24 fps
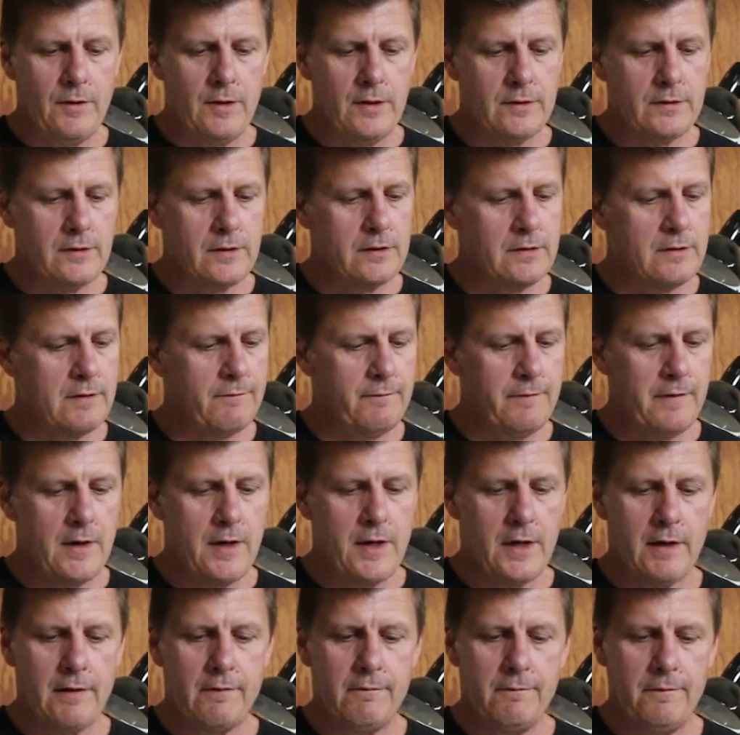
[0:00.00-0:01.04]
this is a
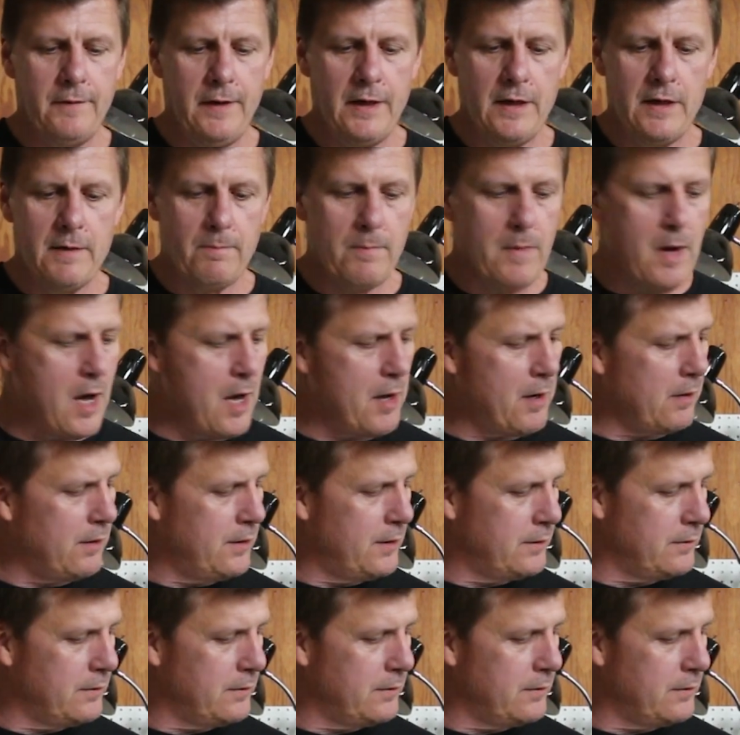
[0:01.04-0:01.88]
very convenient model.